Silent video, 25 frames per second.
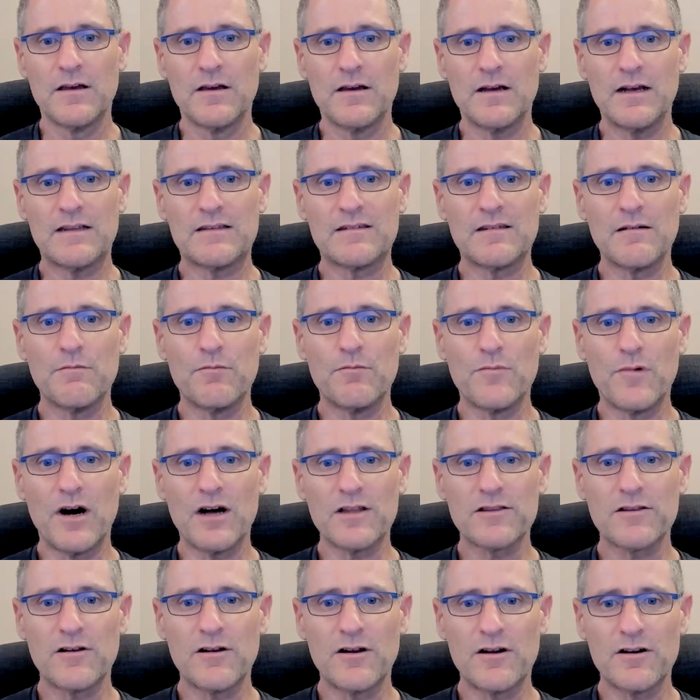It's a
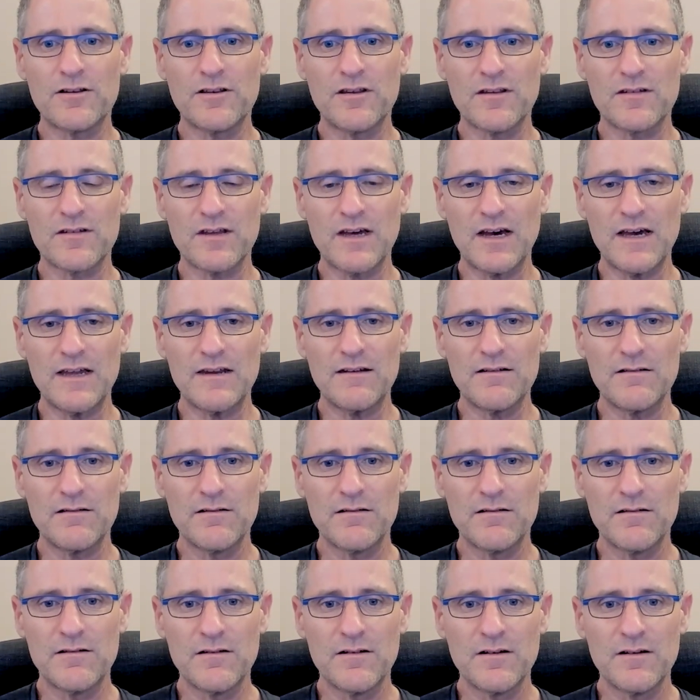modular design,
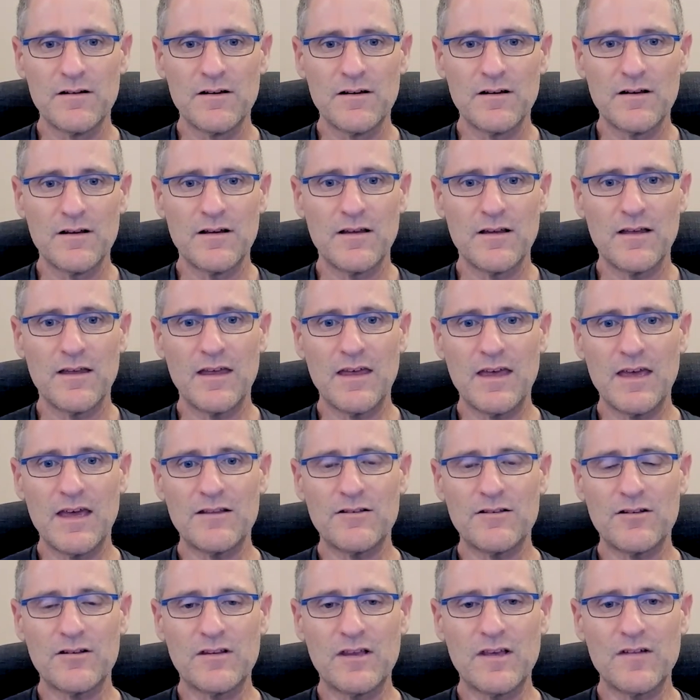
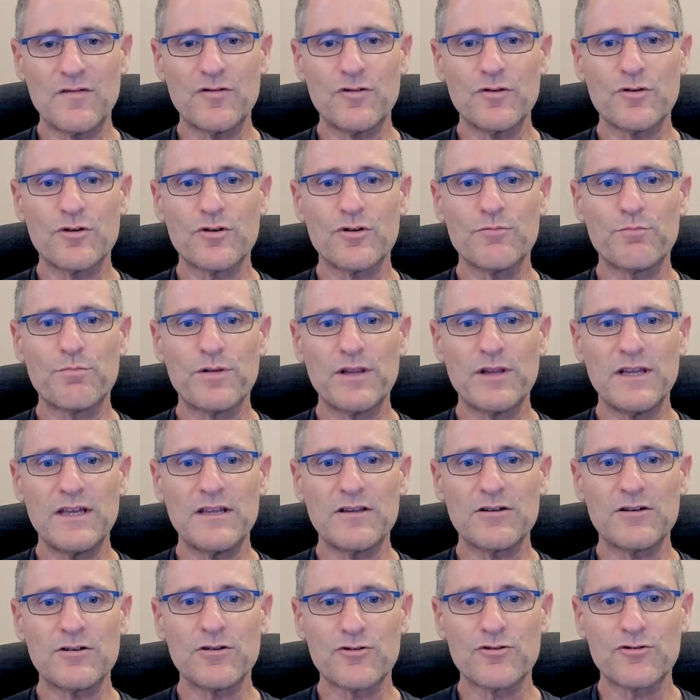and it gives you complete
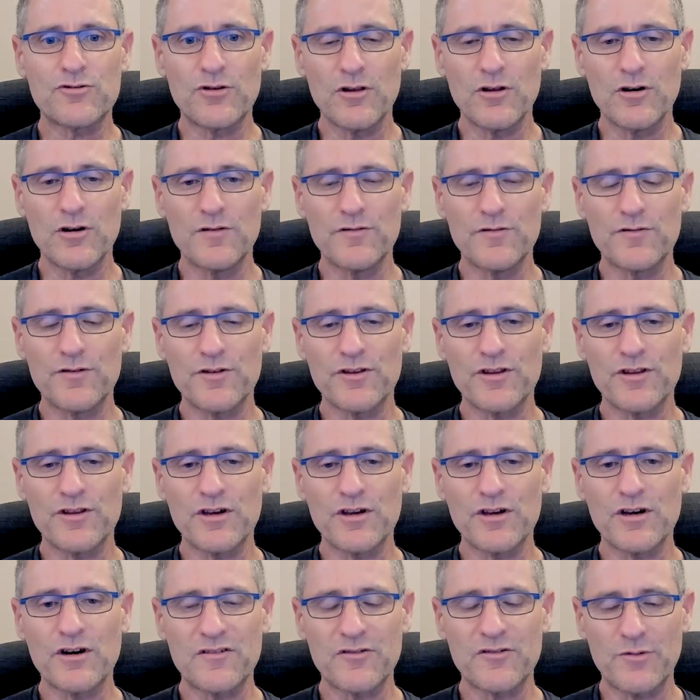control over the
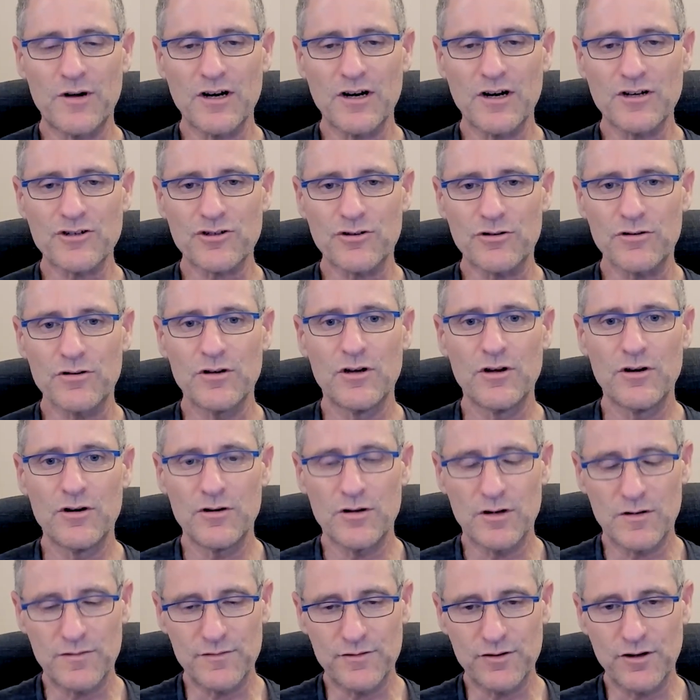cost structure
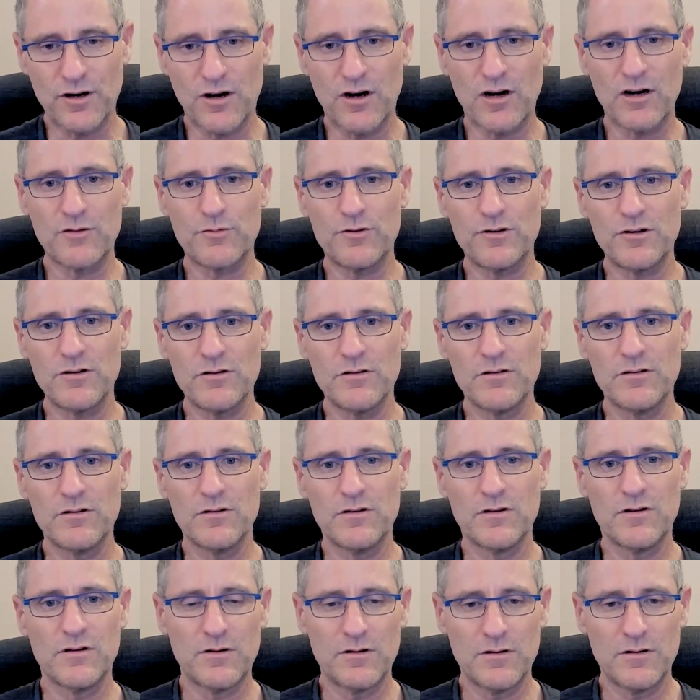of the hardware
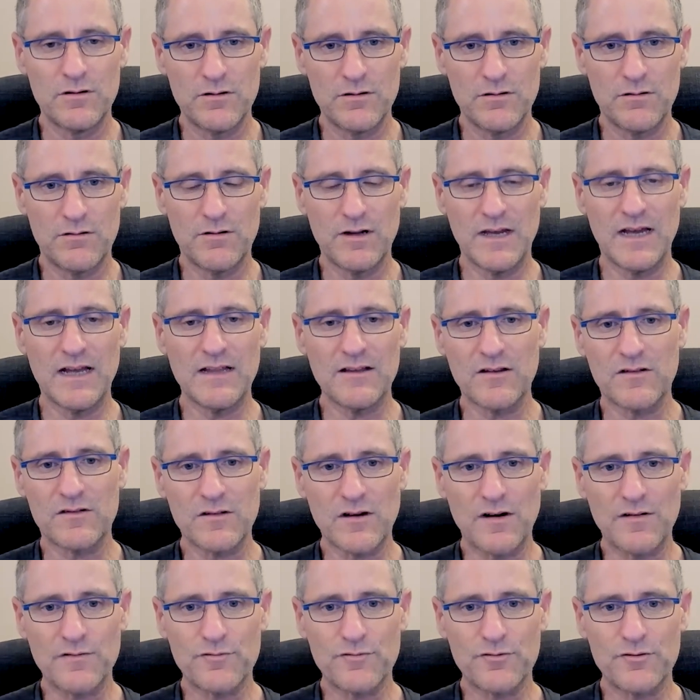and the
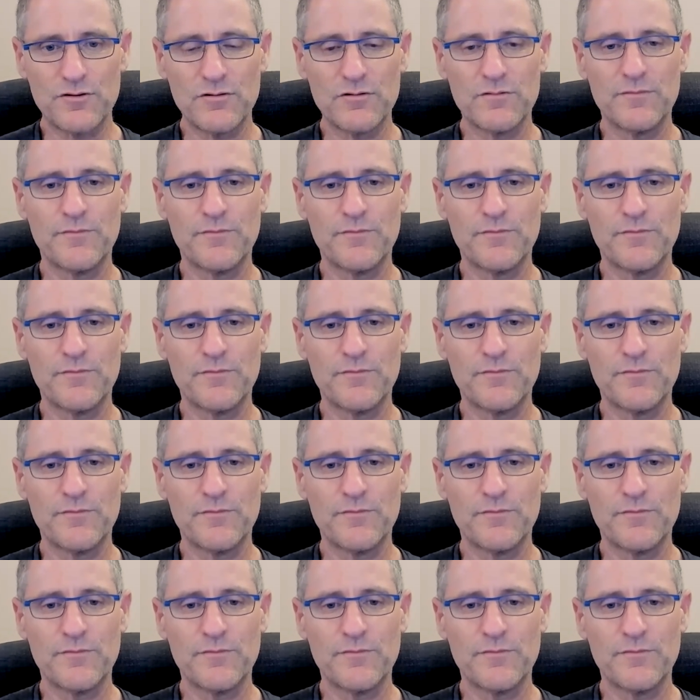software.